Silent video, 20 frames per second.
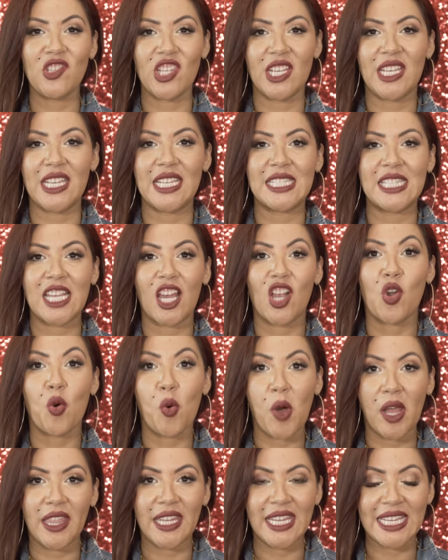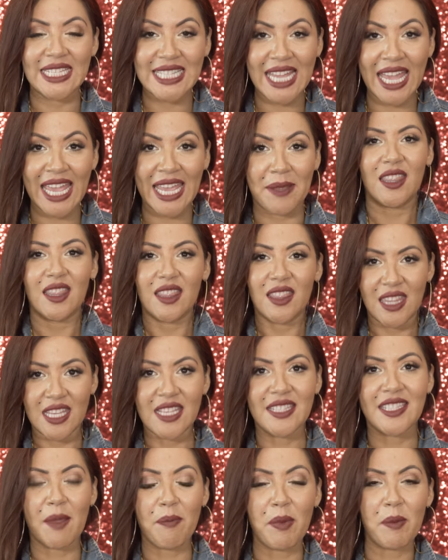is quality time. These
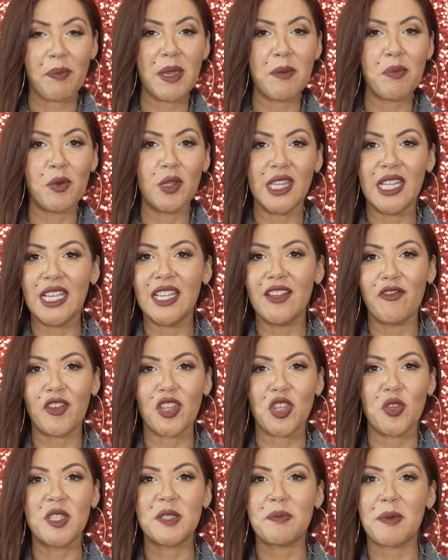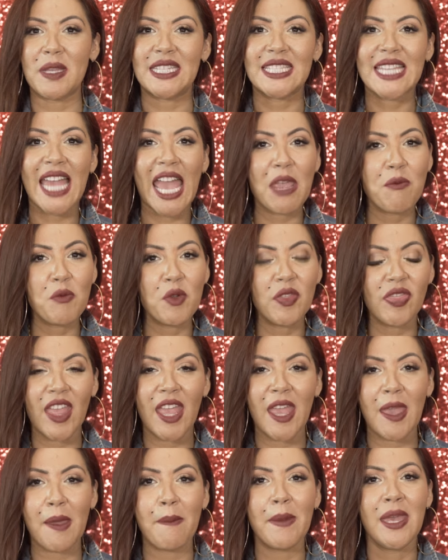type of people love when you spend time with
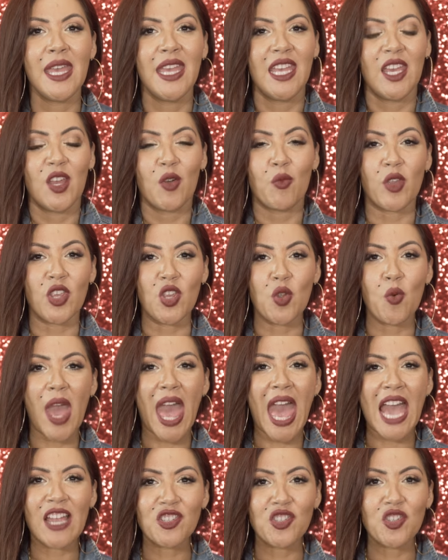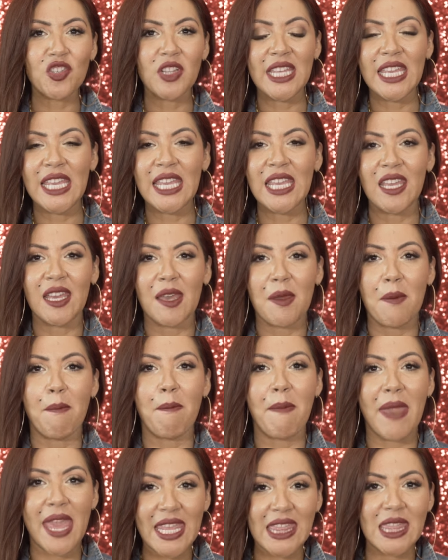them, when you actually
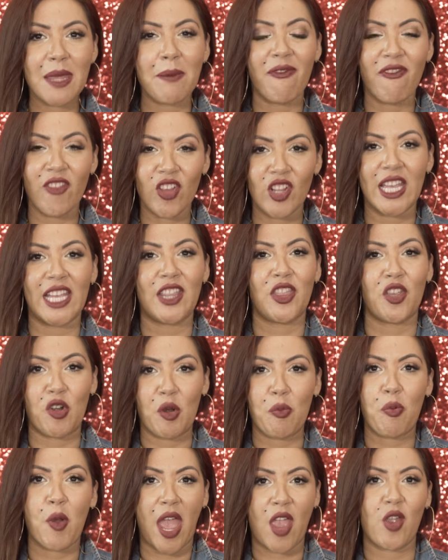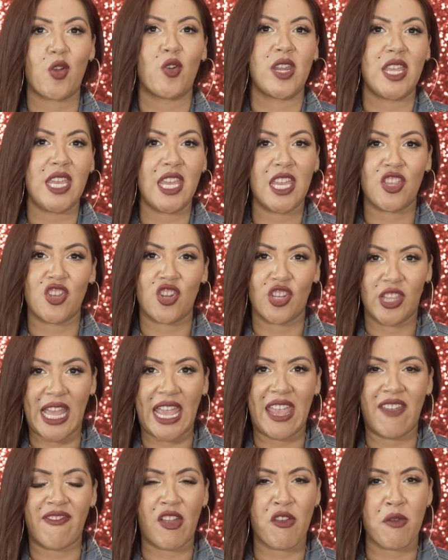make them feel like they're a priority in your
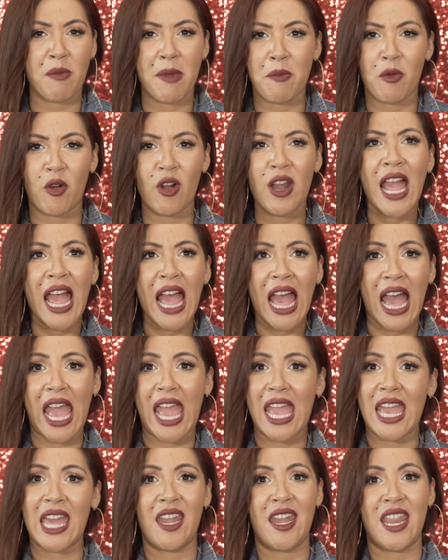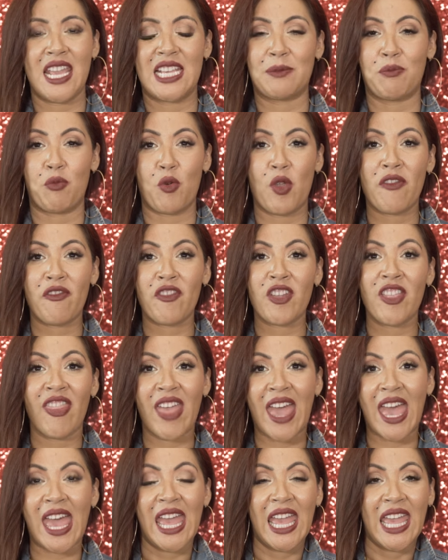life. I remember I had an ex-boyfriend
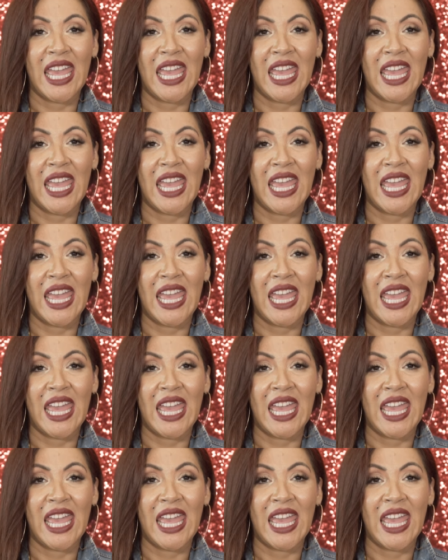that